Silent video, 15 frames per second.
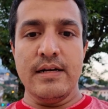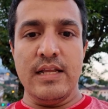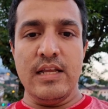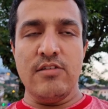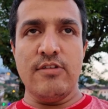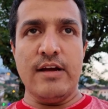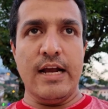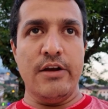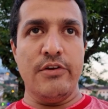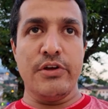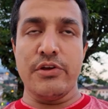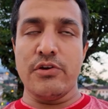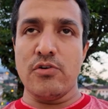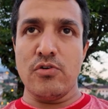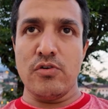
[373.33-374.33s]

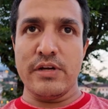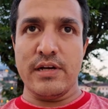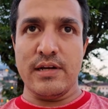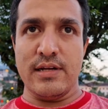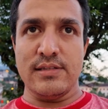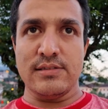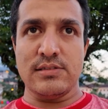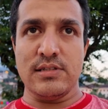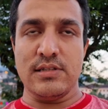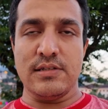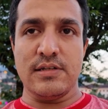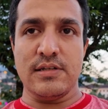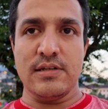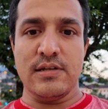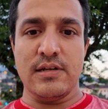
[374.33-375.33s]
devaluing your own currency,
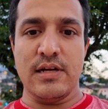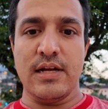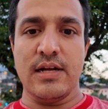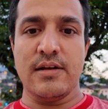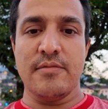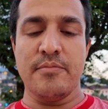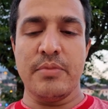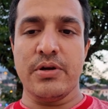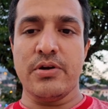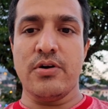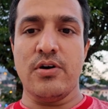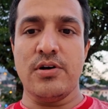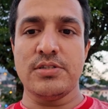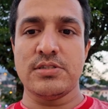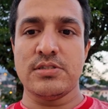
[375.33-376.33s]
right?
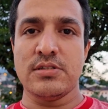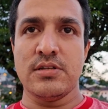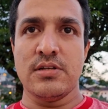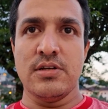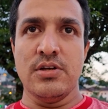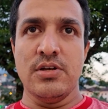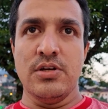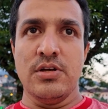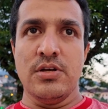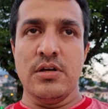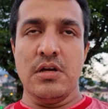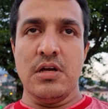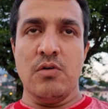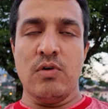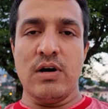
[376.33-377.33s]
Because
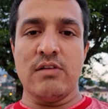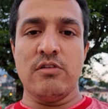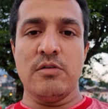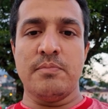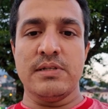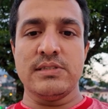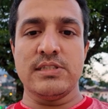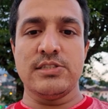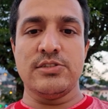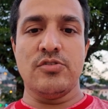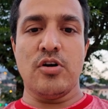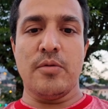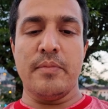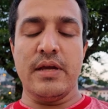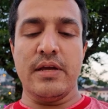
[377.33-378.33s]
whatever purchases
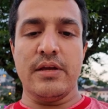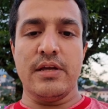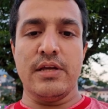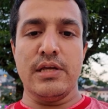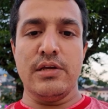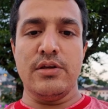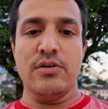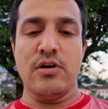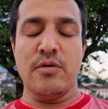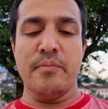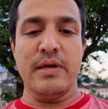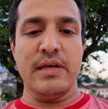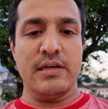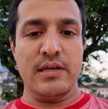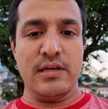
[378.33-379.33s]
you are
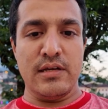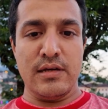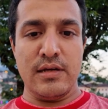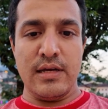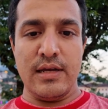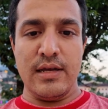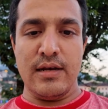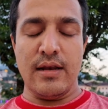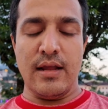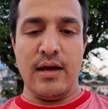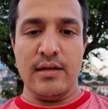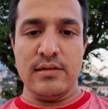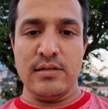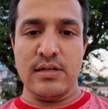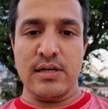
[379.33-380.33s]
making in
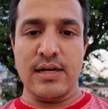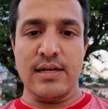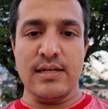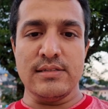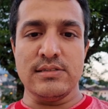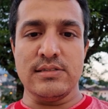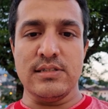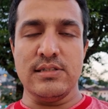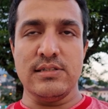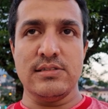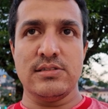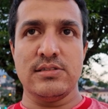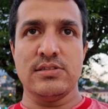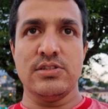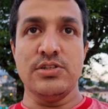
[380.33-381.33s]
other
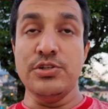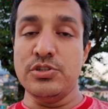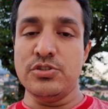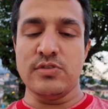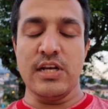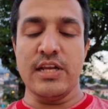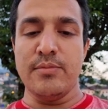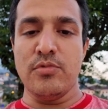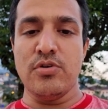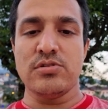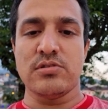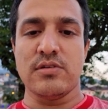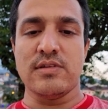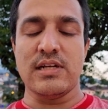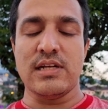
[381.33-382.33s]
currencies.
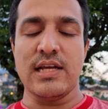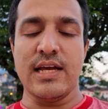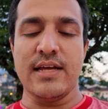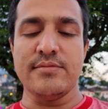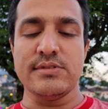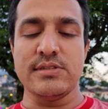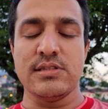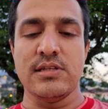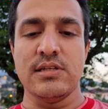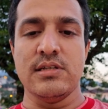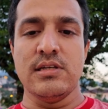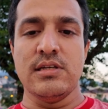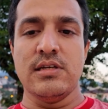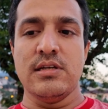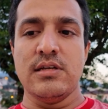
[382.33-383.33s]
Usually, most of the
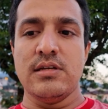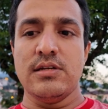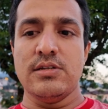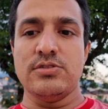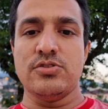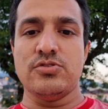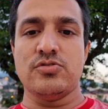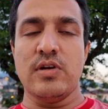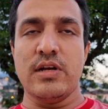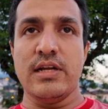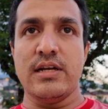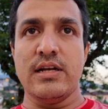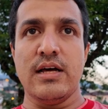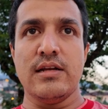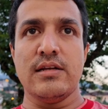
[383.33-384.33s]
times, is
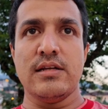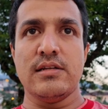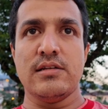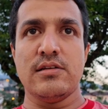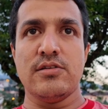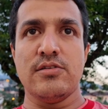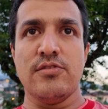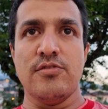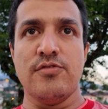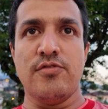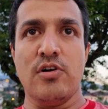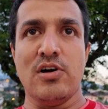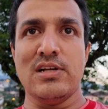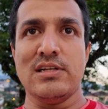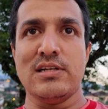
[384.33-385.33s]
usually done
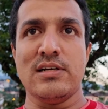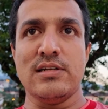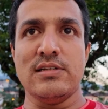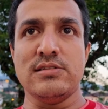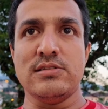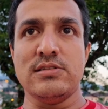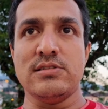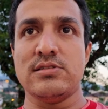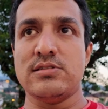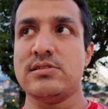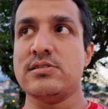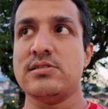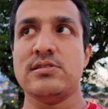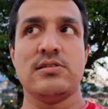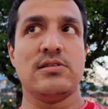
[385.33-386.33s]
in foreign
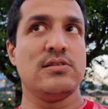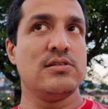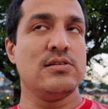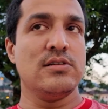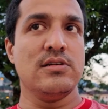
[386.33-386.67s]
currencies.